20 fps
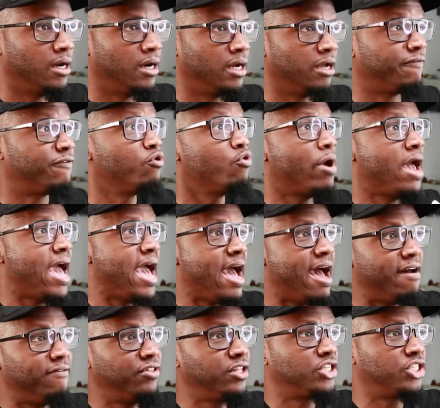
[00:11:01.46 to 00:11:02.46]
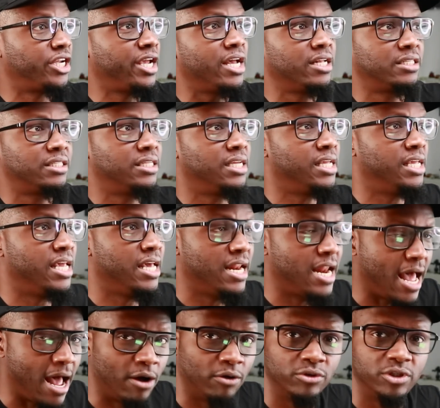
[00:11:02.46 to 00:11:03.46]
If you have the chance to get
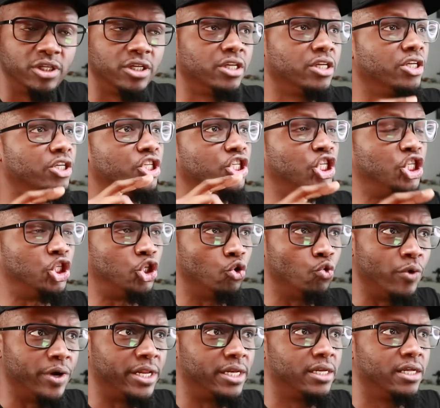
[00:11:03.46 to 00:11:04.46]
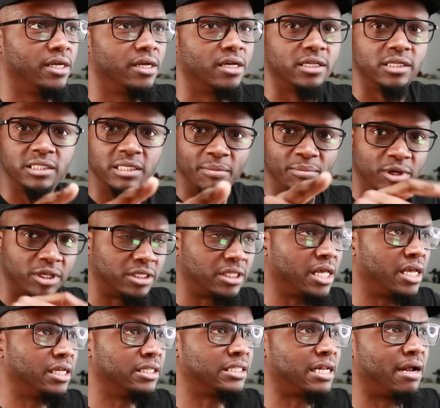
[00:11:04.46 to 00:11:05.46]
out, do it. Some of the
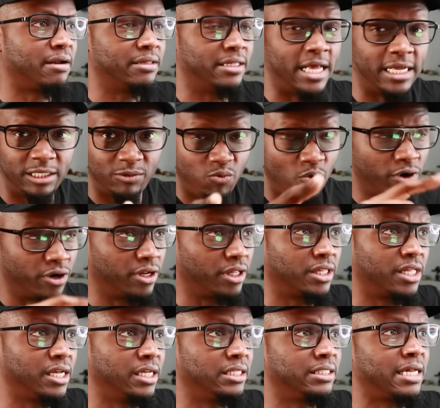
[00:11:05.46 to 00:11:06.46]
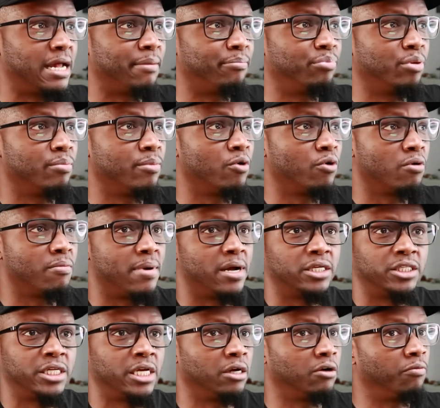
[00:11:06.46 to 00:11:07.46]
things that's one of the things I promote on my
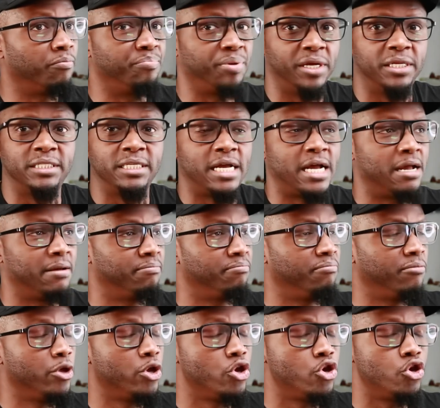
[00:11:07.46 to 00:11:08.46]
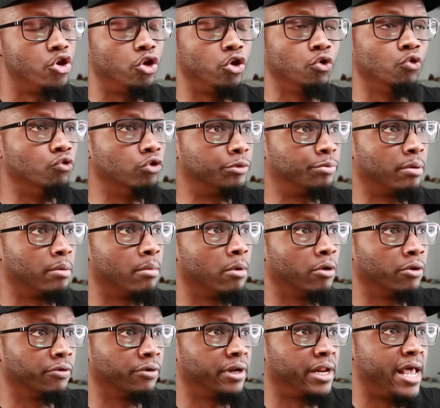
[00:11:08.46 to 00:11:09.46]
channel big time. Huge
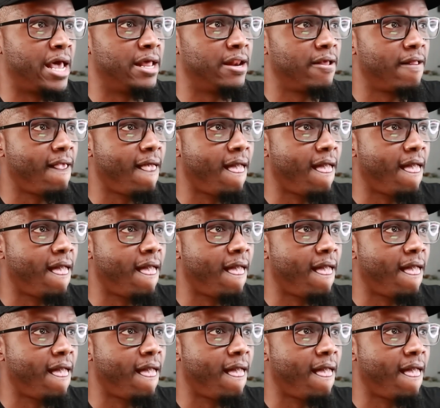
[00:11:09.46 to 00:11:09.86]
promoter of that.